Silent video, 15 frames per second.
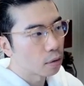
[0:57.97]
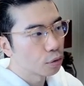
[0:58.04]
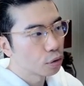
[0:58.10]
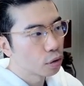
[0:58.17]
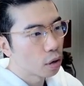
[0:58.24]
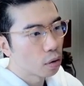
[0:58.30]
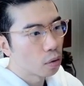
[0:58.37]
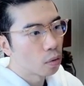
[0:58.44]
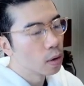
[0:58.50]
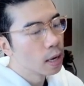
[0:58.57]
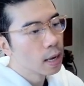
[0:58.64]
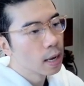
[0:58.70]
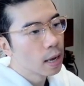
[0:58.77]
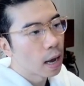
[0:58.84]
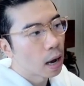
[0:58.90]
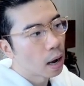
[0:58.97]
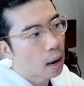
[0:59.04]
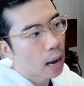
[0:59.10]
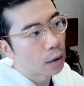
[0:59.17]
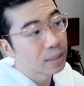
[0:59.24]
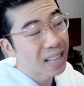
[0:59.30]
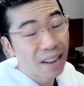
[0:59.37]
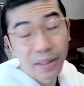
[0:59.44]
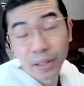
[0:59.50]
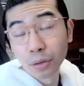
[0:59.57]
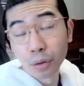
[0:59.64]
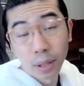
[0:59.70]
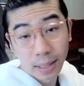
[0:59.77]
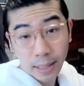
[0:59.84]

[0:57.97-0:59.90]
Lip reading: So I'll dive into the